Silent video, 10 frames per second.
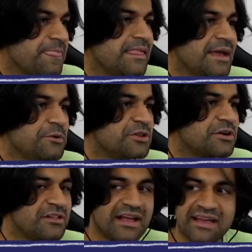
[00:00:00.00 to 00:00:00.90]
it would look
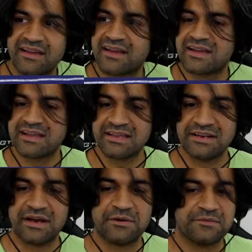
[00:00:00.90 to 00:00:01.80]
like, you
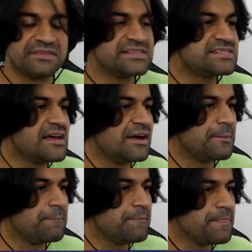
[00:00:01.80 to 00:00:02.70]
know, the
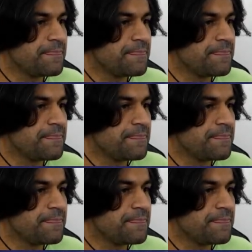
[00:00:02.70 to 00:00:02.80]
sum